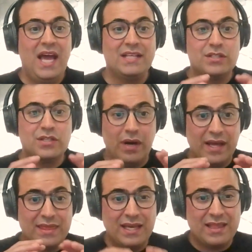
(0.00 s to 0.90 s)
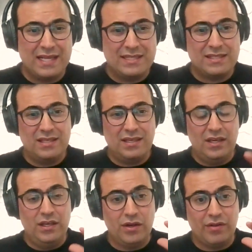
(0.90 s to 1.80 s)
And so I think that's,
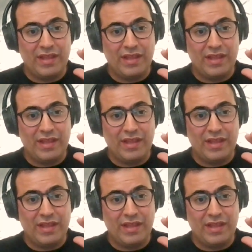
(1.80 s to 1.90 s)
you know,